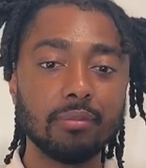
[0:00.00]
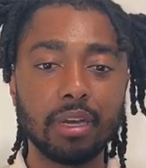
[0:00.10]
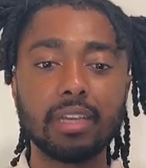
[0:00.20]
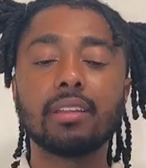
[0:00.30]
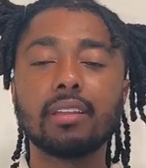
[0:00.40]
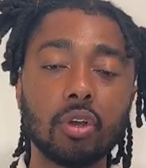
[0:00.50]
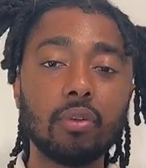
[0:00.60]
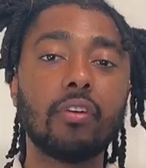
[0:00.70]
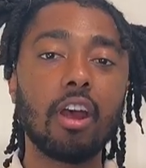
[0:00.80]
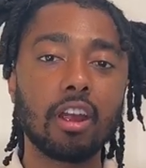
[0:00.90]
But
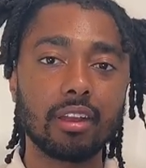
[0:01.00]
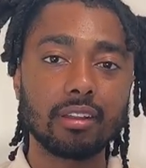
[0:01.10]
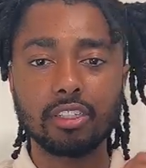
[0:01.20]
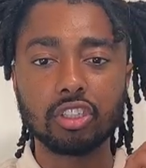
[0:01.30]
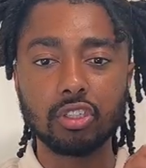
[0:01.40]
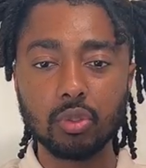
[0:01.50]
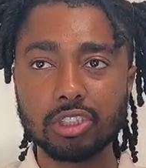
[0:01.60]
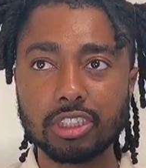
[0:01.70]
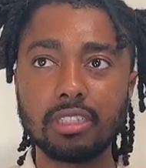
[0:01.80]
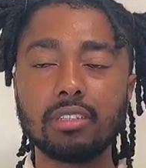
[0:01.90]
so far, the
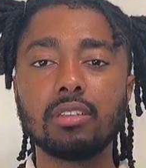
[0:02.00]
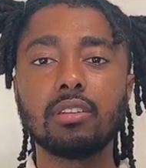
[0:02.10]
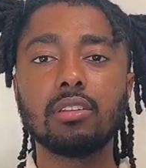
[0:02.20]
solution